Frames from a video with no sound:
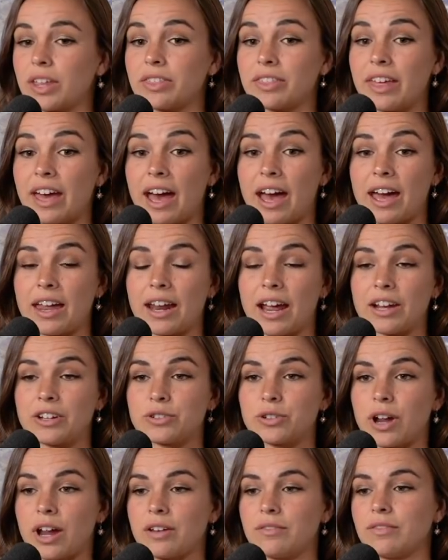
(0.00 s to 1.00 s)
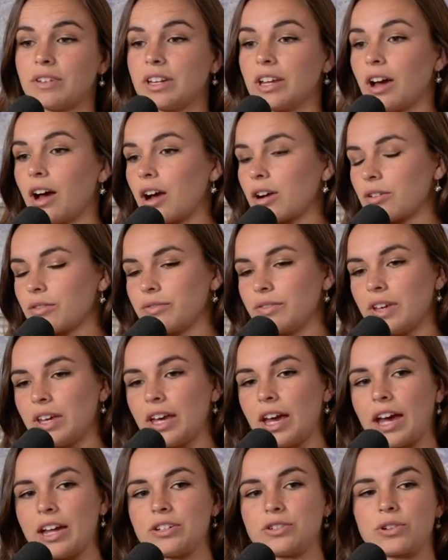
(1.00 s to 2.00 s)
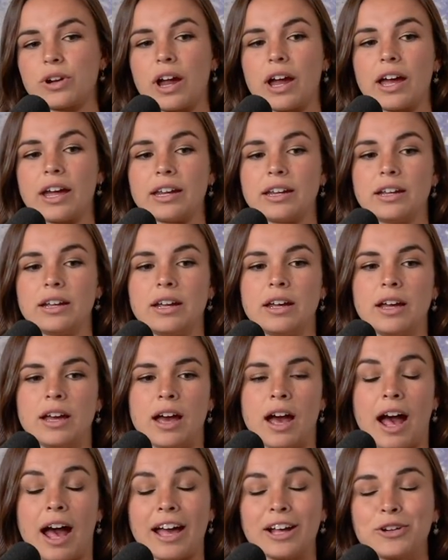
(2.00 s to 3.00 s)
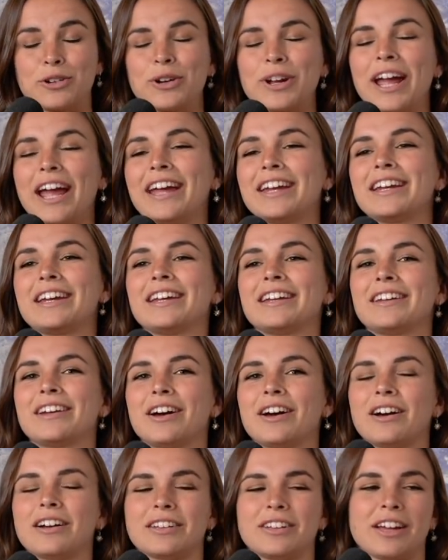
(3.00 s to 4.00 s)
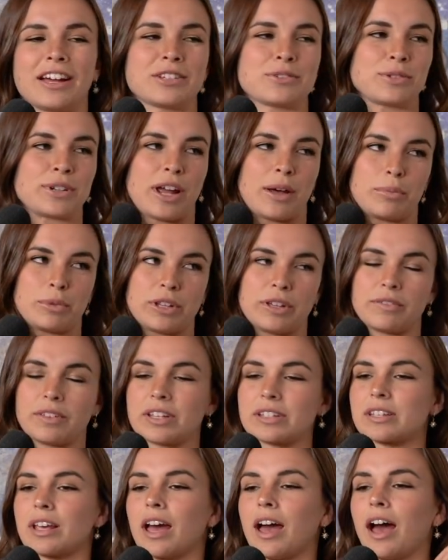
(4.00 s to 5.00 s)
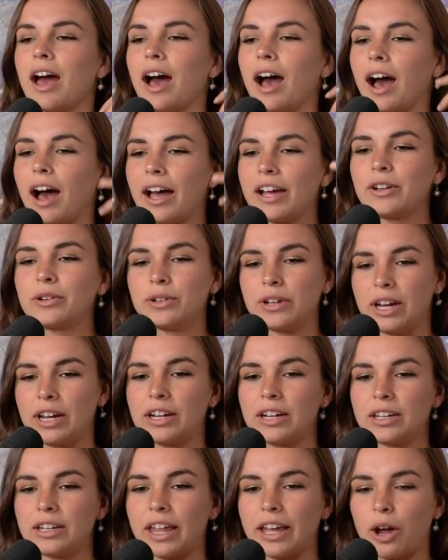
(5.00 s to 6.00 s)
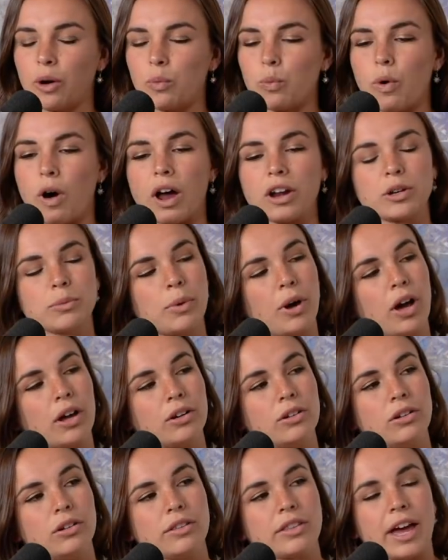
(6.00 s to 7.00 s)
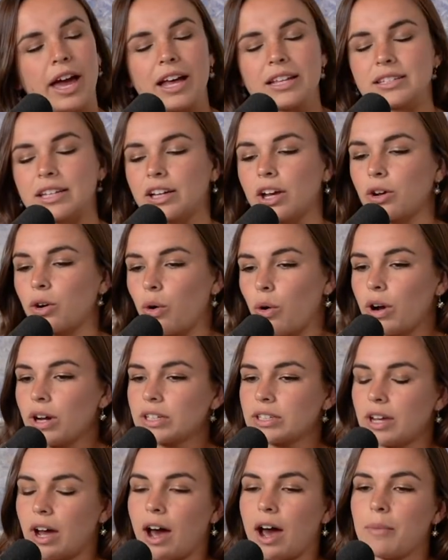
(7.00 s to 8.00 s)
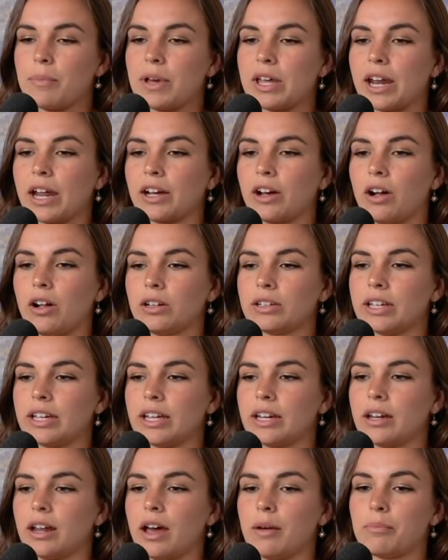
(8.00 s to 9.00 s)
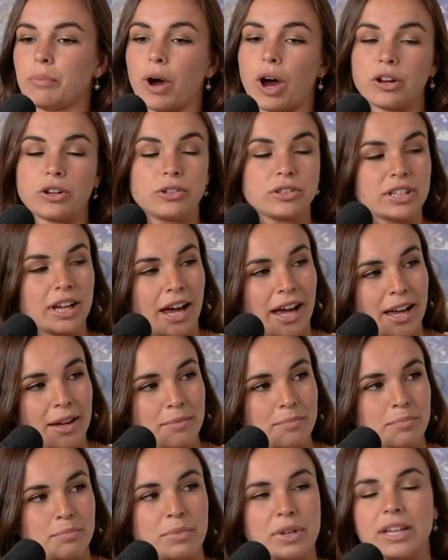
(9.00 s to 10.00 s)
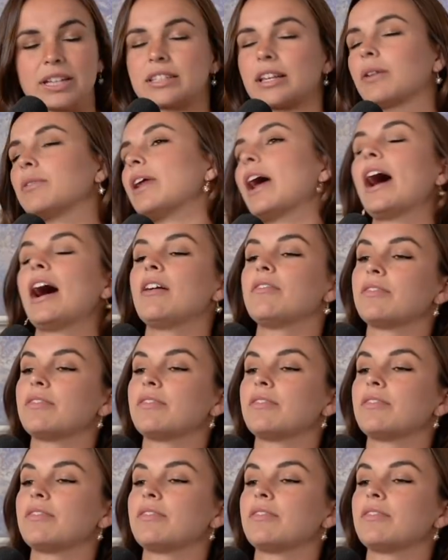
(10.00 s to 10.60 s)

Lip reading: that. I tried videography. I created, you guys would not believe this, I created like a water bottle that has like a cork top, and I called it Bottle Time because I would have